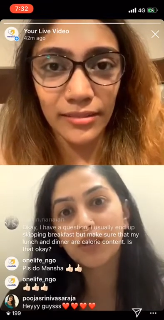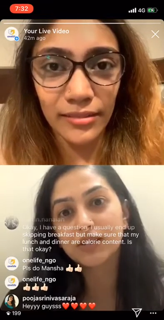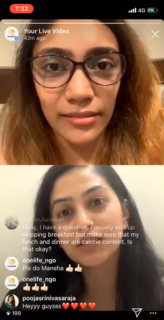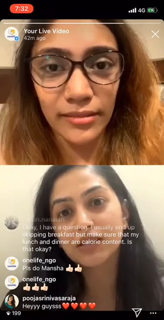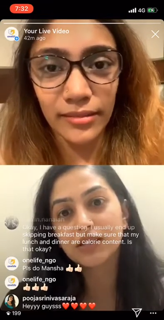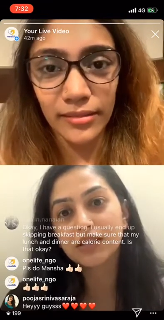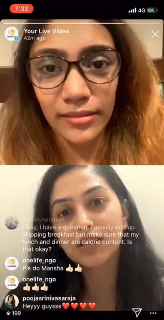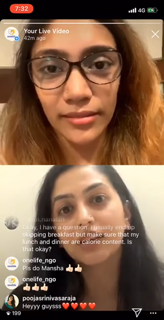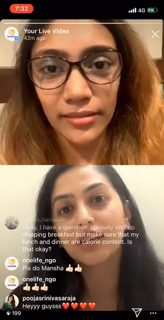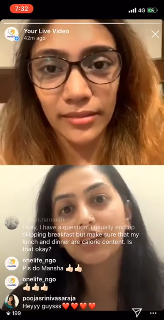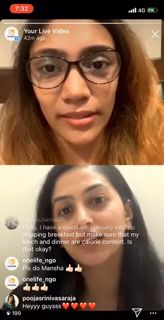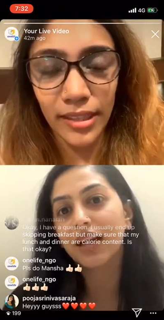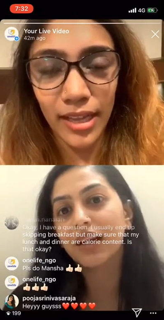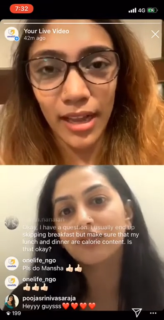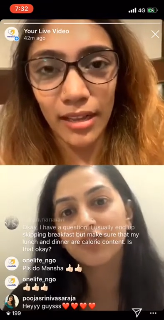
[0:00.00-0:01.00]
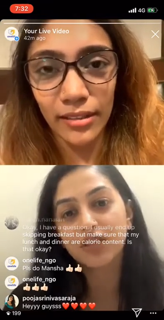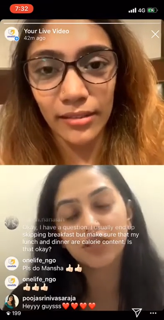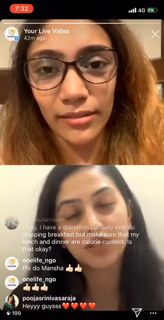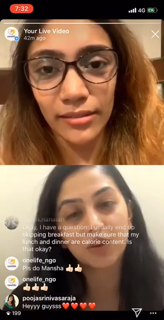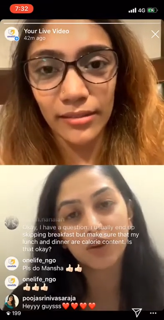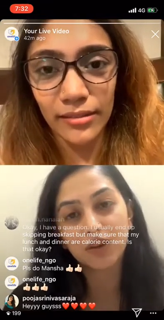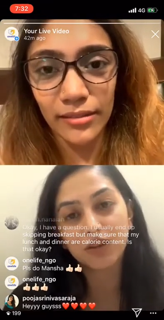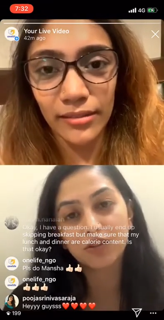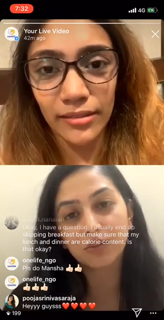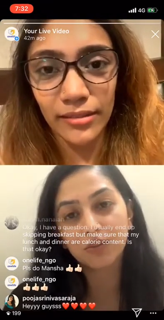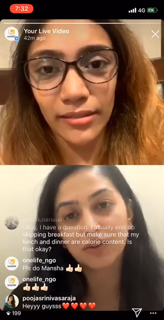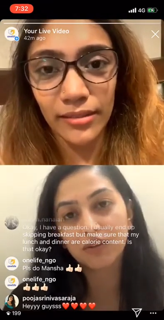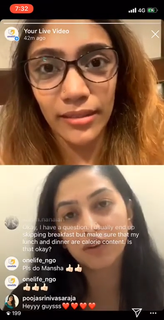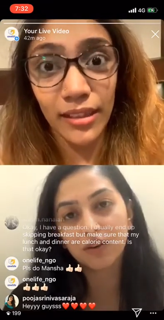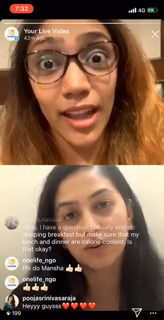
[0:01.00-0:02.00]
Speaker 1: the other life changing ones wearing.
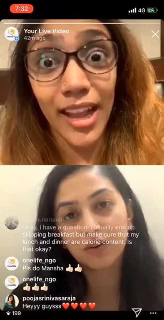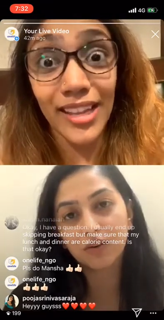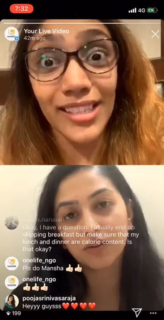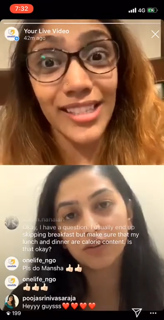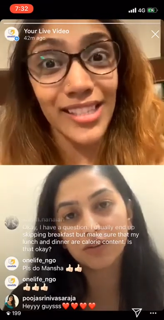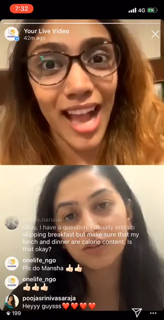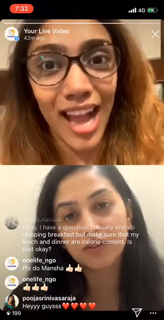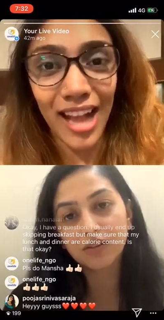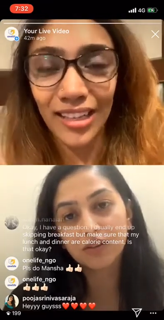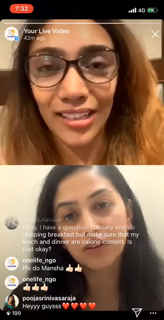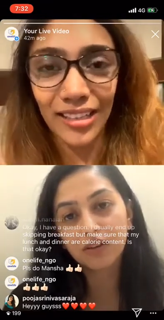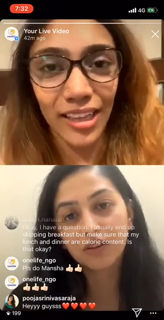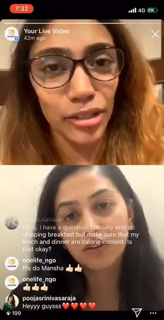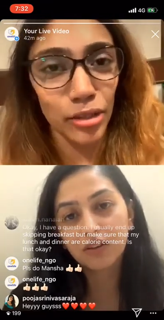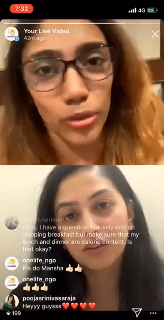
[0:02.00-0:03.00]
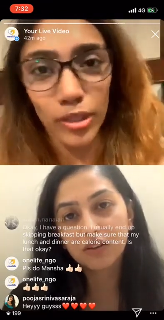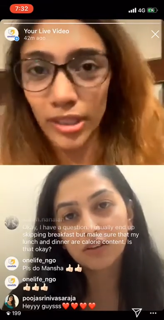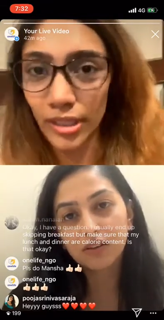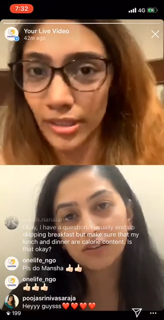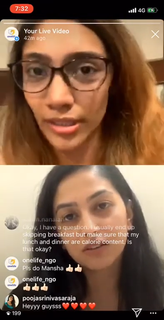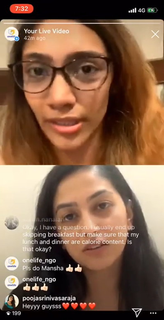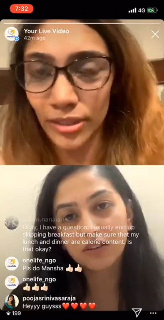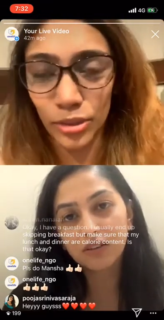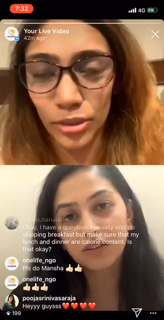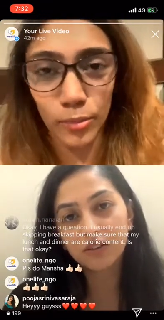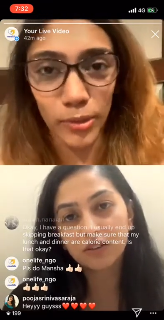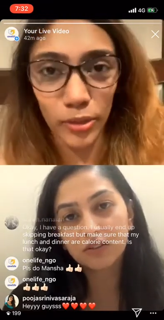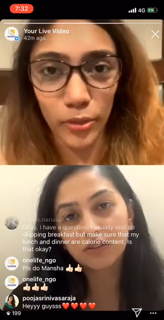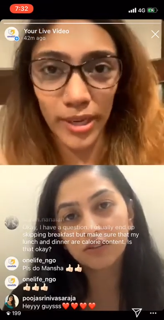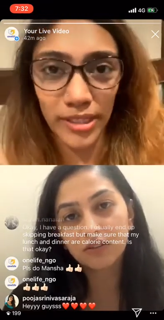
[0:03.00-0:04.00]
Speaker 2: Exactly. I totally agree. The stupid
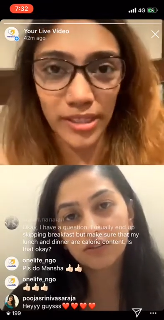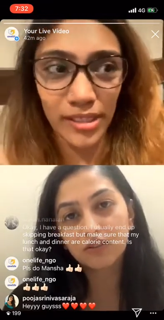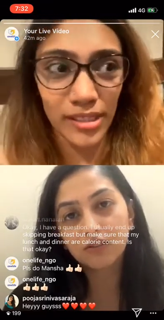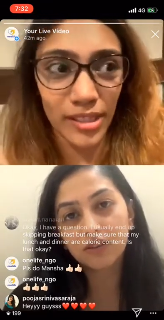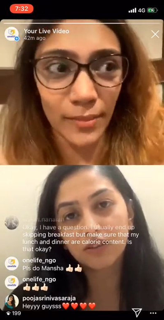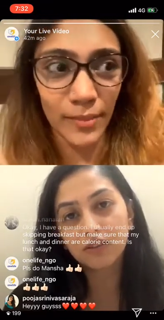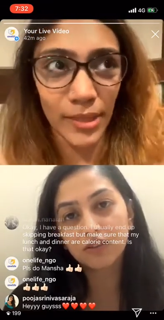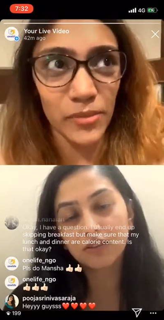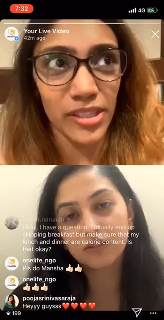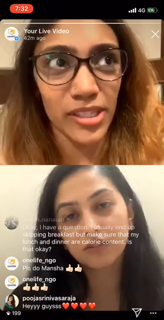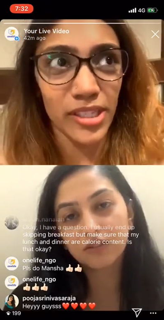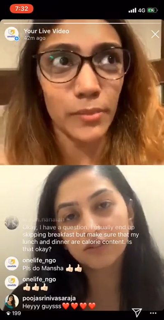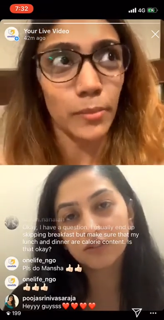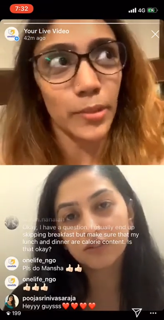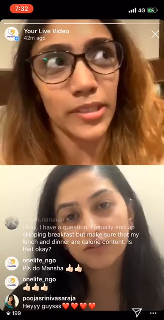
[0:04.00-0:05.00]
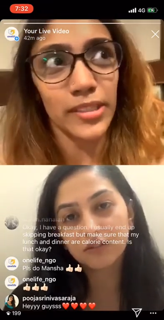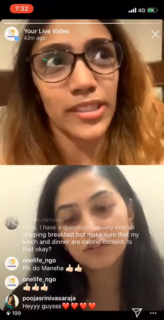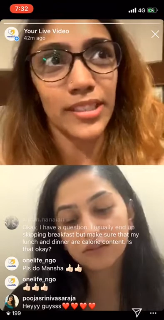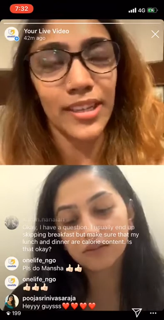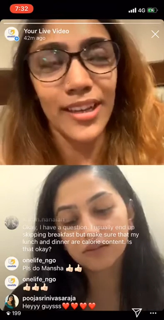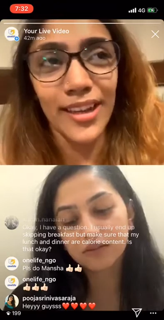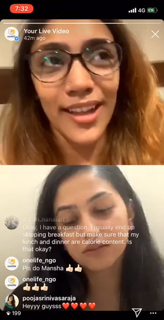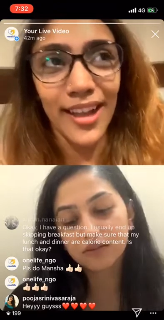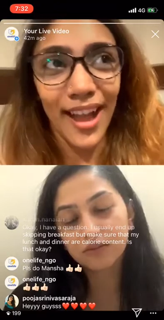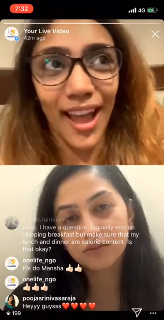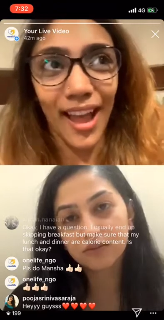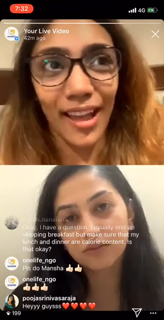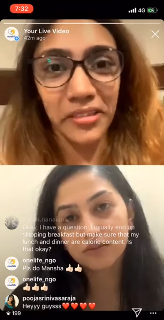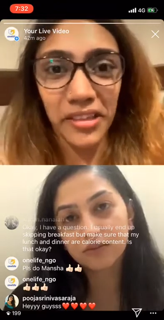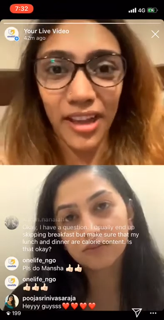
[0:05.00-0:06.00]
question is hmm. sometimes the simplest and
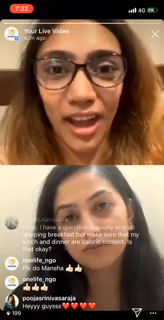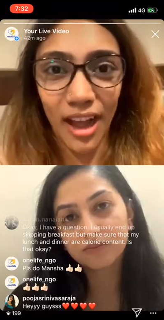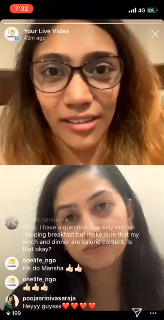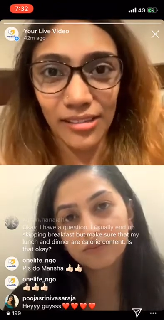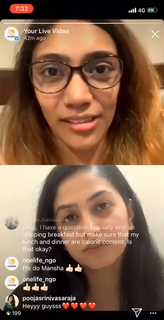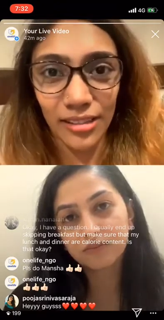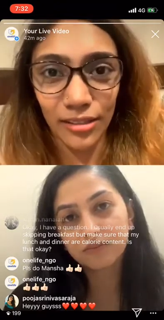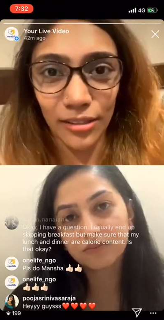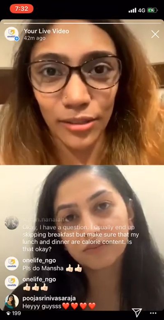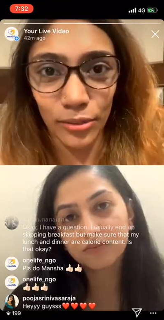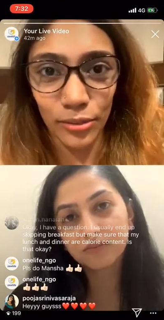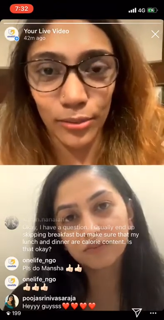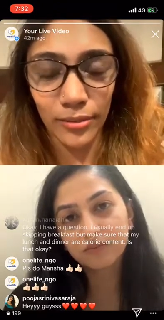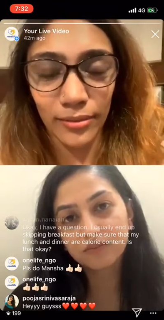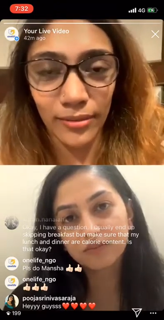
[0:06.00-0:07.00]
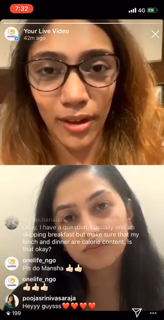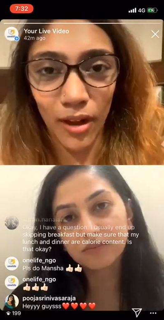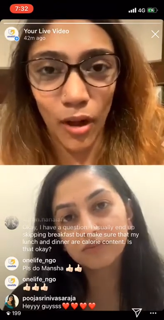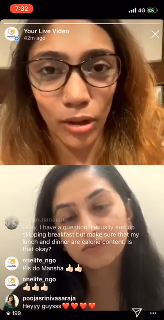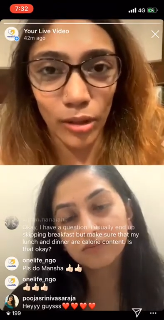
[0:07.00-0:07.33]
the answer to all of